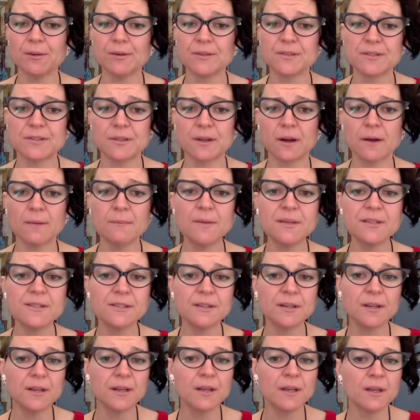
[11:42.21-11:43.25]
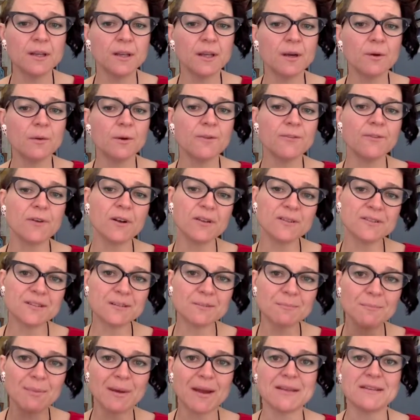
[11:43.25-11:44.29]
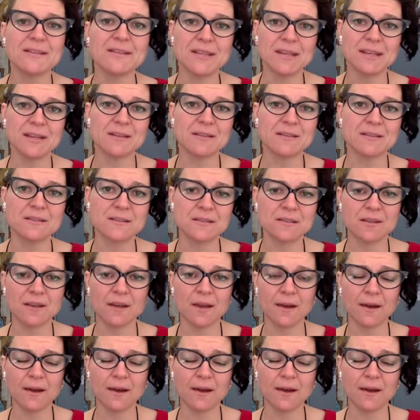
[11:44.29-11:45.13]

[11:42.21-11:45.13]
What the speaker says: assignment, we've got some basics